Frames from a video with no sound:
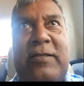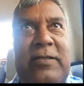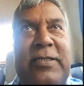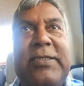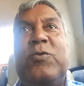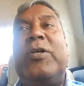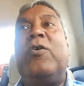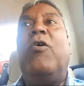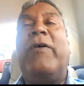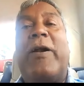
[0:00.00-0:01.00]
it is
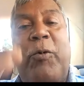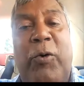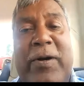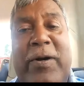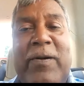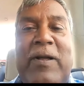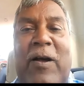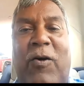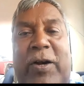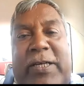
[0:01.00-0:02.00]
going overboard
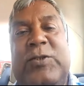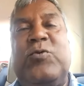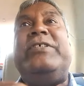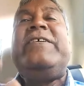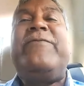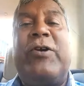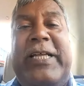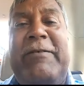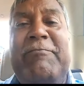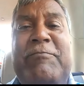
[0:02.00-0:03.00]
or it's too easy for
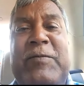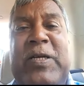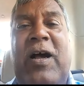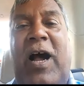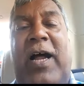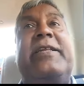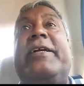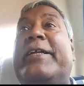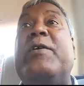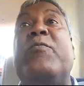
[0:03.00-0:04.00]
them. Are they
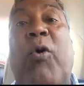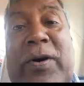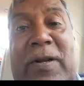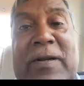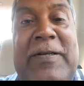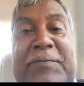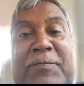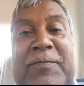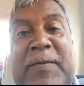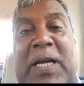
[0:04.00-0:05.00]
getting bored?
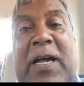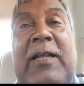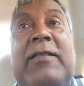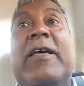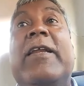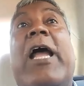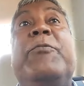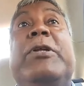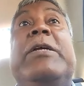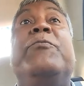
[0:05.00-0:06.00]
And then I have
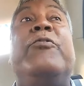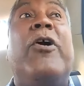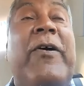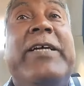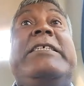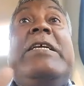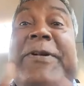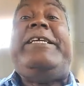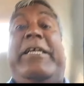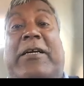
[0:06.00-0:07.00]
to improvise
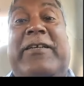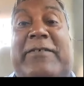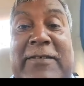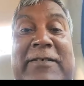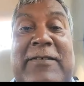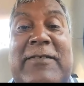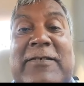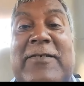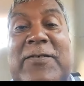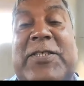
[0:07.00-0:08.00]
immediately.
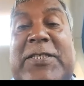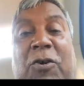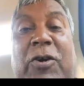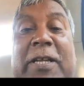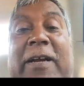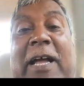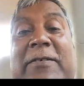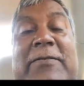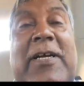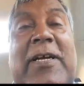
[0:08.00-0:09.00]
So it's not that
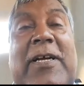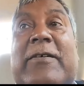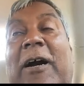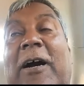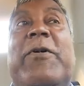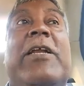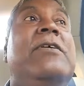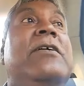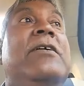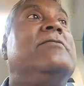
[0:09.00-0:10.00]
I come
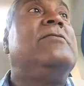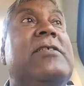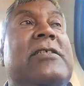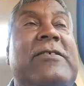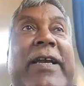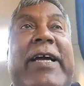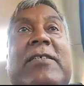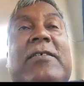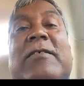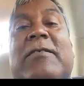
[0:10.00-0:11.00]
and just give a
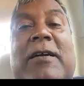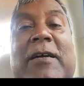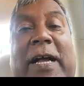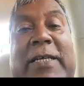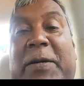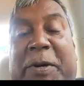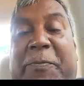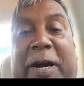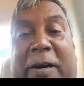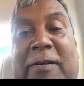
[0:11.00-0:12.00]
lecture as I
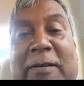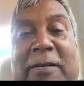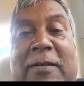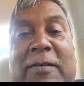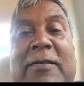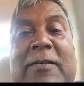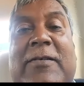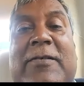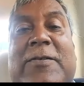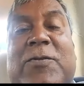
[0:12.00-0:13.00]
prepared.
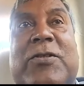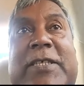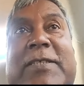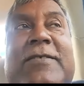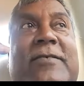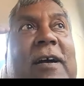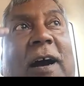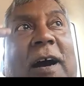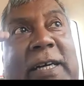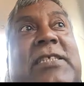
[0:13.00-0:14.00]
So this
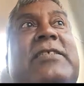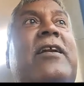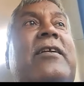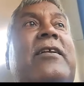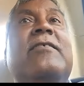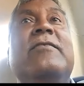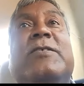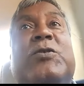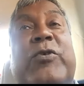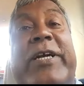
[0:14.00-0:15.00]
understanding the
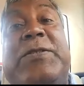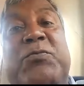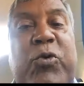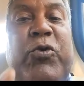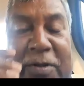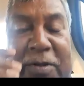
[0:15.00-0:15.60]
student's mood,